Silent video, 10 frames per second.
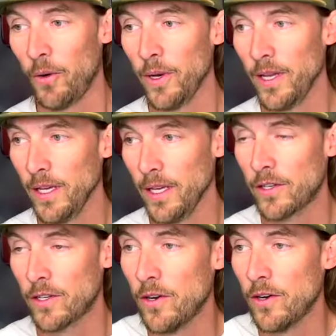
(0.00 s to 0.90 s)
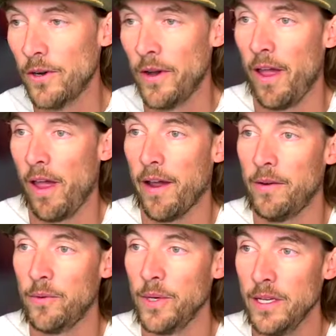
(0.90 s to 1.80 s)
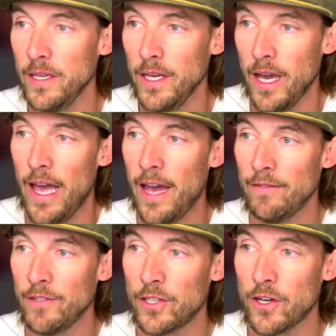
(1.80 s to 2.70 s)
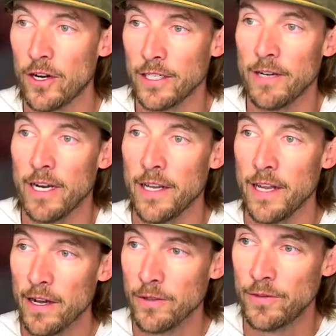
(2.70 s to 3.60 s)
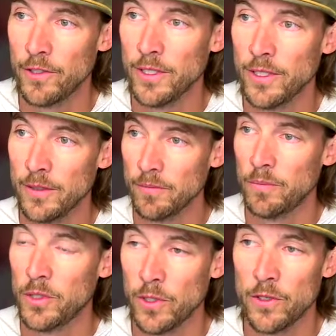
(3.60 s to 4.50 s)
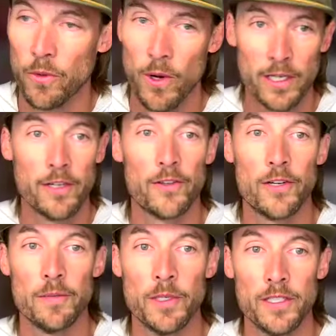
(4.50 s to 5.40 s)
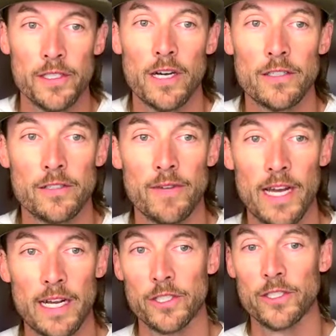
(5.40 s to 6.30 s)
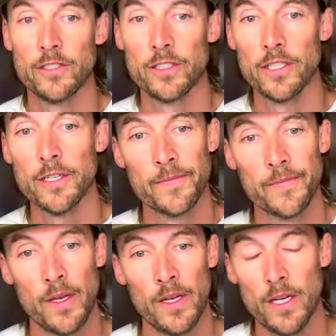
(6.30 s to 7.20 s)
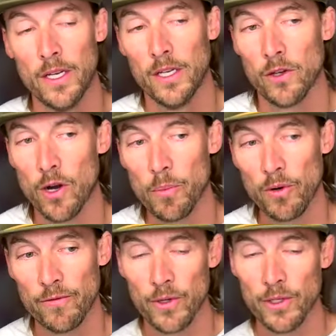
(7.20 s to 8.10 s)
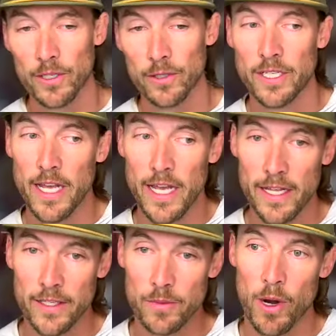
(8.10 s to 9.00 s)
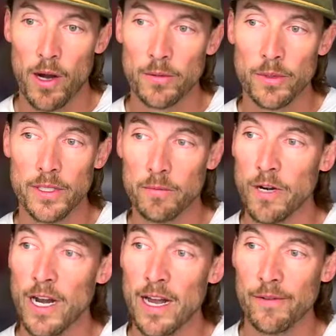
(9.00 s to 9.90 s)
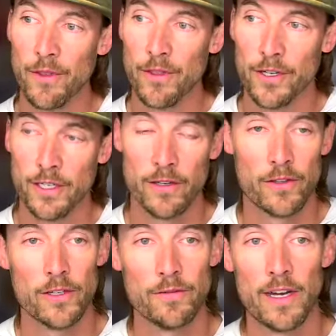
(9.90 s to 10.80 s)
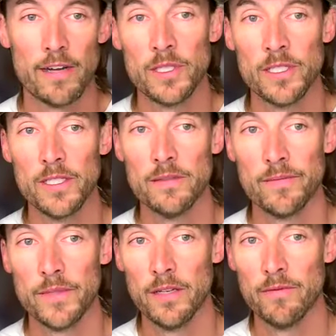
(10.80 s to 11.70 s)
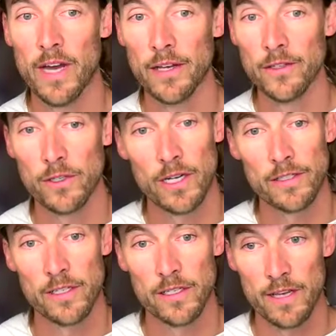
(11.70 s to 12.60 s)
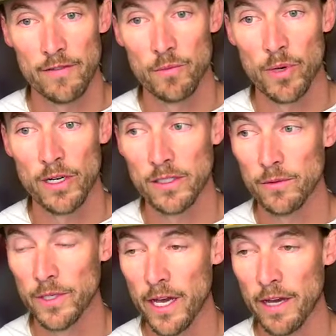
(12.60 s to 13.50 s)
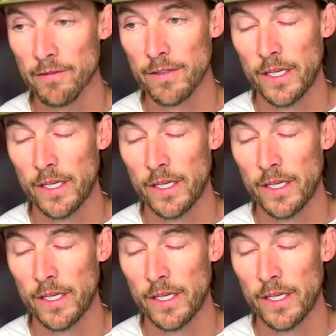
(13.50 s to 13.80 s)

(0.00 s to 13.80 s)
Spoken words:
We have a target right now of doing between 20 to $30 million of acquisitions a year. So our portfolio today is probably around 30 to 35 million in value across the 7 parks that we have.